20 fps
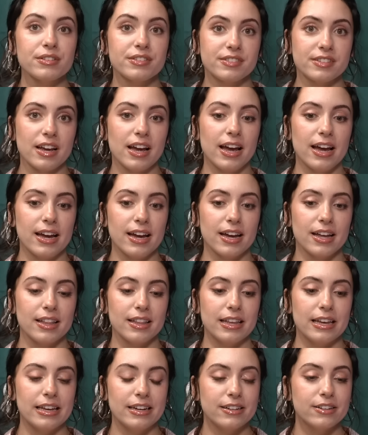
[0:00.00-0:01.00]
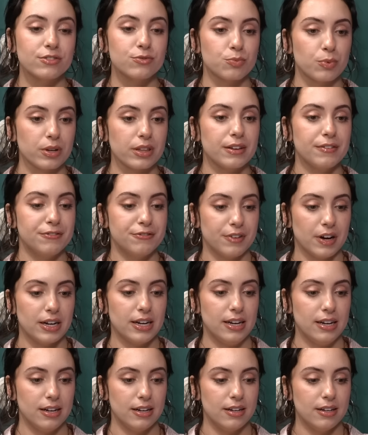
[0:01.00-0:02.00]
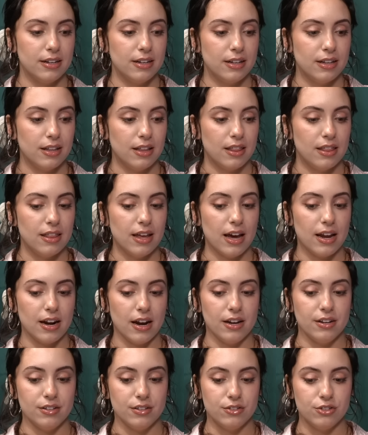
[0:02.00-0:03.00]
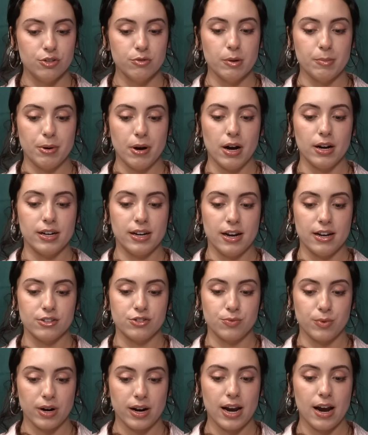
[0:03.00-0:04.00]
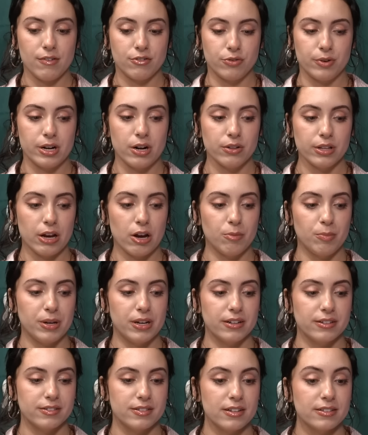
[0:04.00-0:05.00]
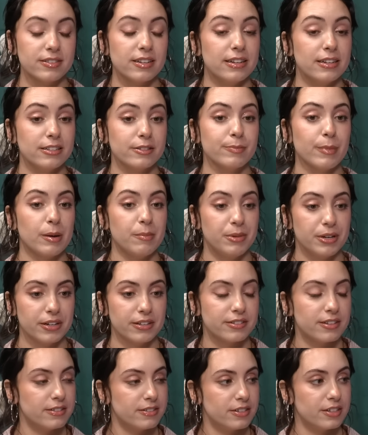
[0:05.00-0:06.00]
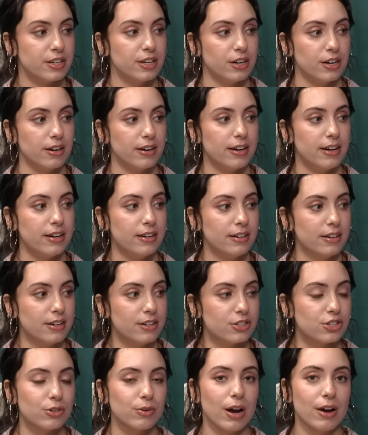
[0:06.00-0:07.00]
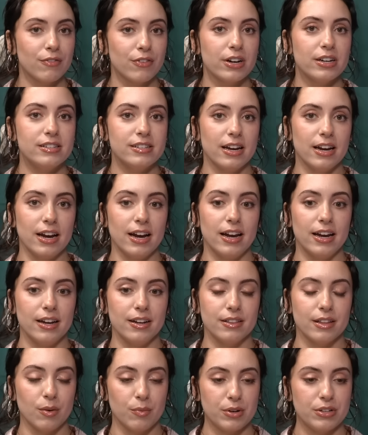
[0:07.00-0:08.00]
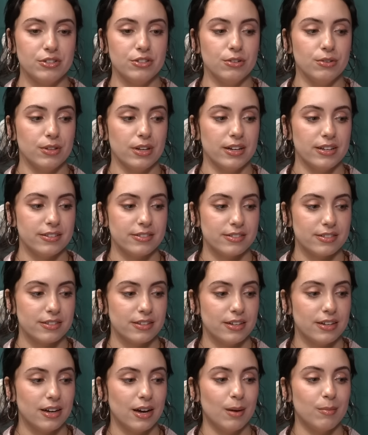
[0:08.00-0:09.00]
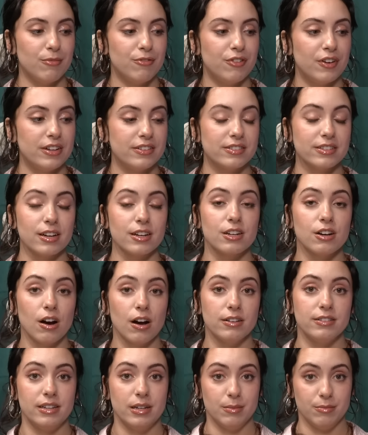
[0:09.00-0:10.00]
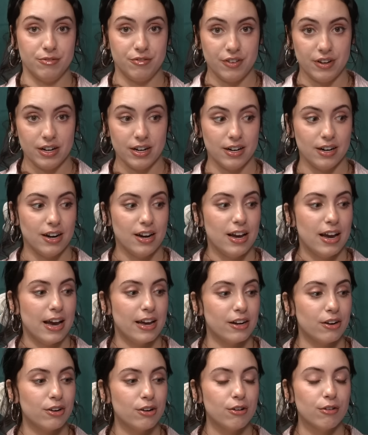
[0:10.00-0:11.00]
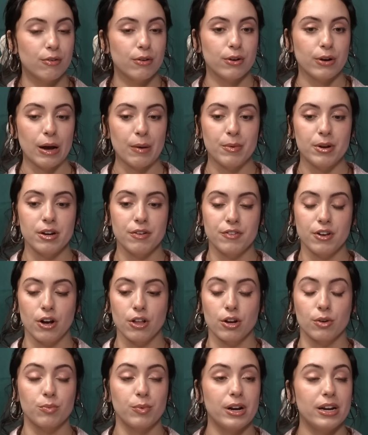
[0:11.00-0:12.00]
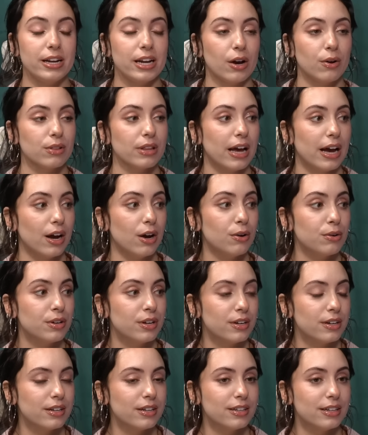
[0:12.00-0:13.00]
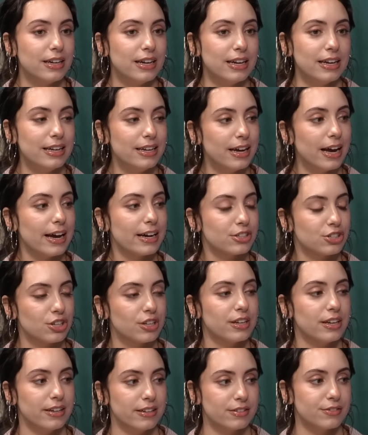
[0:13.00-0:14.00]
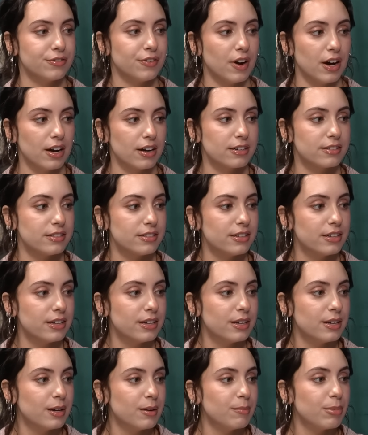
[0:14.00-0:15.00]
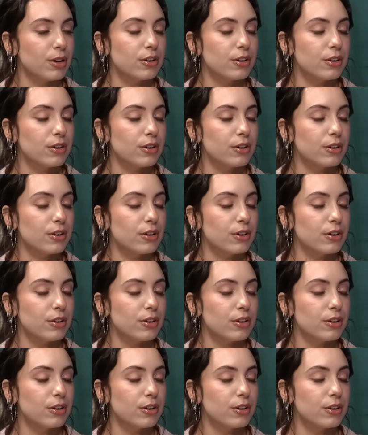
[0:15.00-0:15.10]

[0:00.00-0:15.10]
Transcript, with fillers: say it is really funny that I do a podcast where I have to read out loud because this is my biggest insecurity. So every day that we do this, I'm facing a goddamn fear. And I don't know how many yeah, of y'all are reading out loud. It actually is fucked. Yeah,